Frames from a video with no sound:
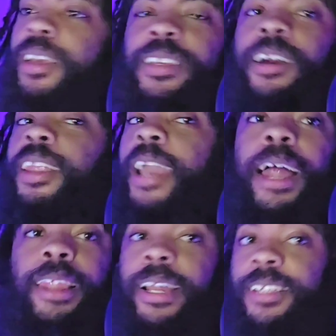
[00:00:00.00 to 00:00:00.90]
y'all ain't
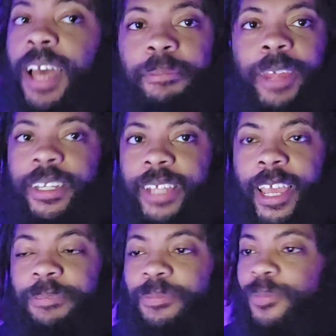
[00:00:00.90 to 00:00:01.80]
got a lot of time like
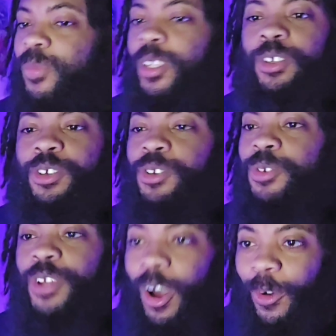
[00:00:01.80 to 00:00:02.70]
that.
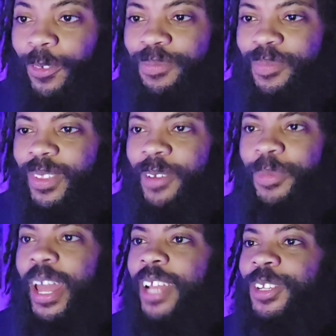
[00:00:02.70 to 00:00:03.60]
You don't.
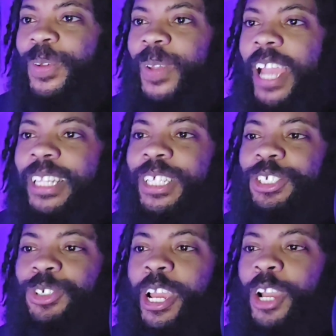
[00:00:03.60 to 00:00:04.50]
But I do like the
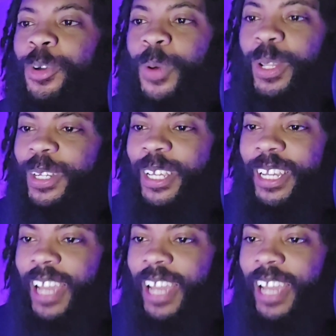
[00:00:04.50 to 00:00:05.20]
tranquility